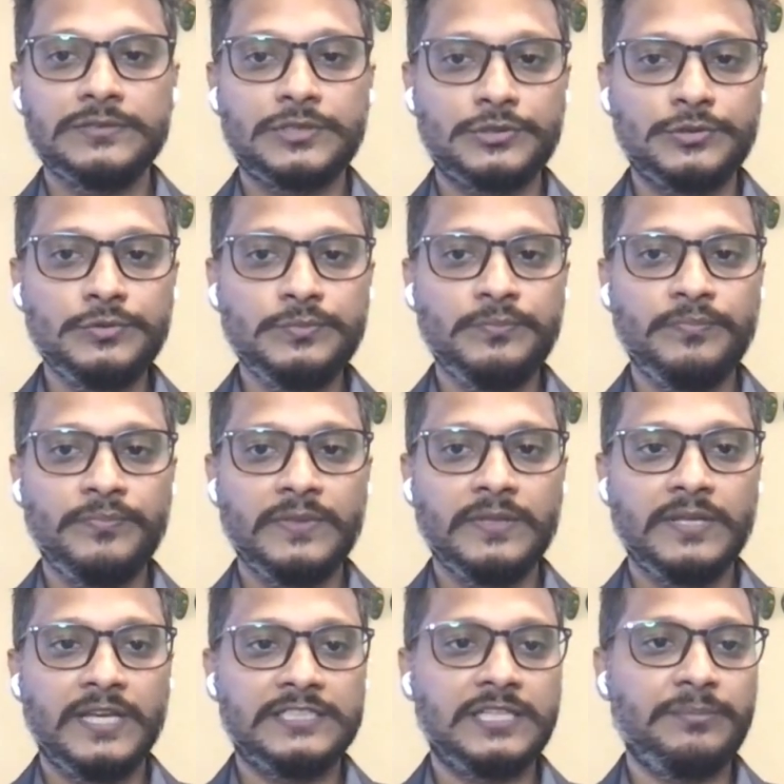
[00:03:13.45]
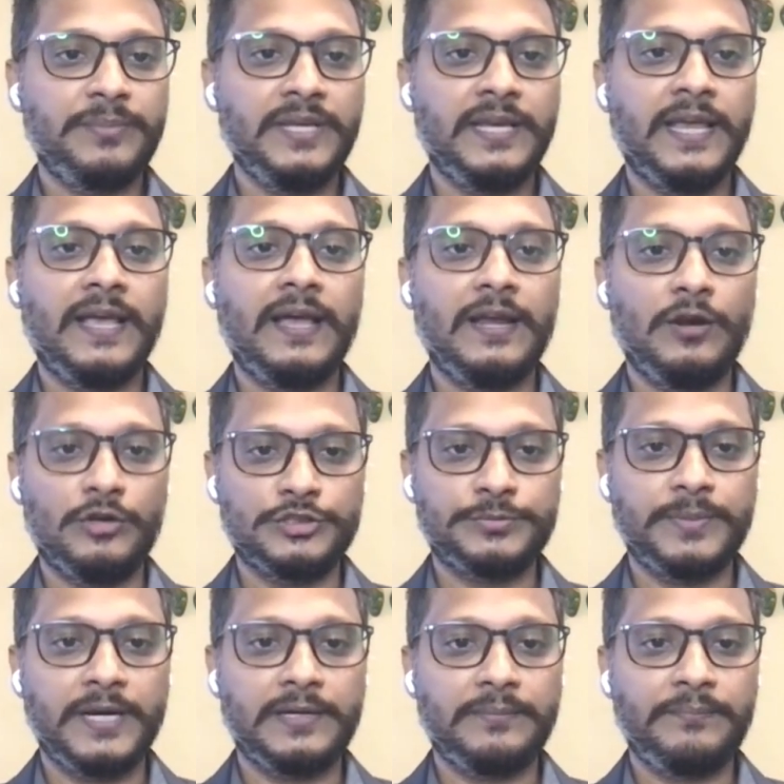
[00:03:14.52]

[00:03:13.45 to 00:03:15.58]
through SAP AI Launchpad.